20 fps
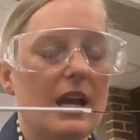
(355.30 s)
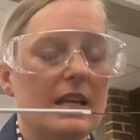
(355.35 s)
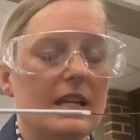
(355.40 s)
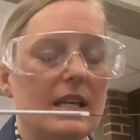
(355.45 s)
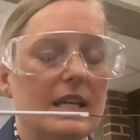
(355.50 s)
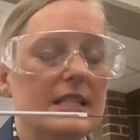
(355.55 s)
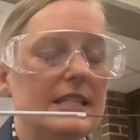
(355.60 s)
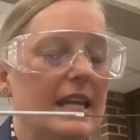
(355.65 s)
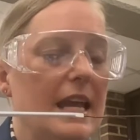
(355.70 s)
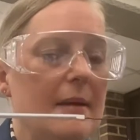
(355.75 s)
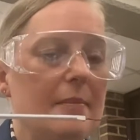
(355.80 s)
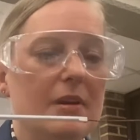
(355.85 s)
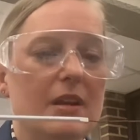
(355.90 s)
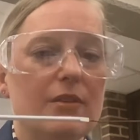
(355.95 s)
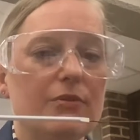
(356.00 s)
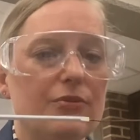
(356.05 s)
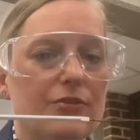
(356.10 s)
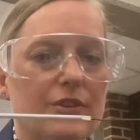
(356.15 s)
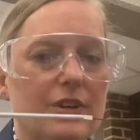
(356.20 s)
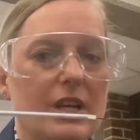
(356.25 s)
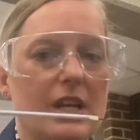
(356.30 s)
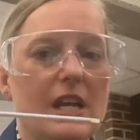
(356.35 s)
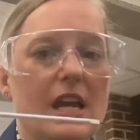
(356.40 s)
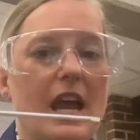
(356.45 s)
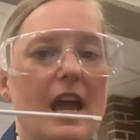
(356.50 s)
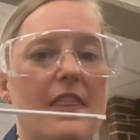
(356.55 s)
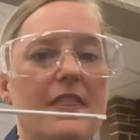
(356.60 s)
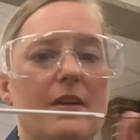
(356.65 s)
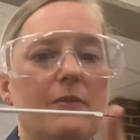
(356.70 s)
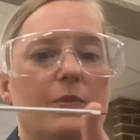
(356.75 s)
contaminant free,
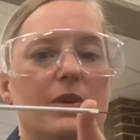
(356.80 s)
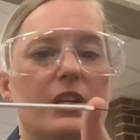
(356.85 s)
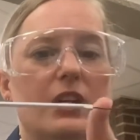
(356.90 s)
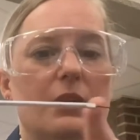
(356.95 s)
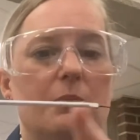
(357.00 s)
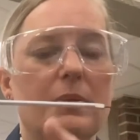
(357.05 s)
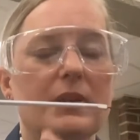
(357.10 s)
and then we could